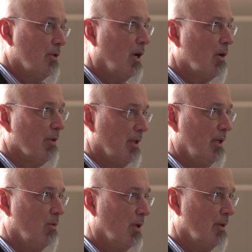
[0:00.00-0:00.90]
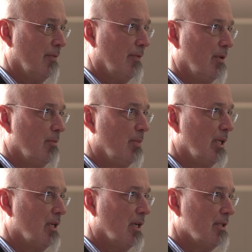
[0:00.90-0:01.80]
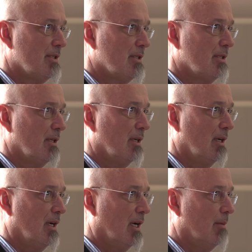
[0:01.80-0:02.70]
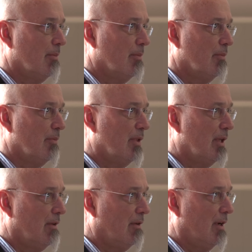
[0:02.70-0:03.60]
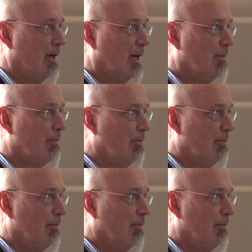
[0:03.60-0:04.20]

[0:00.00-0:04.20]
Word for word: talk with anyone because um, the, um,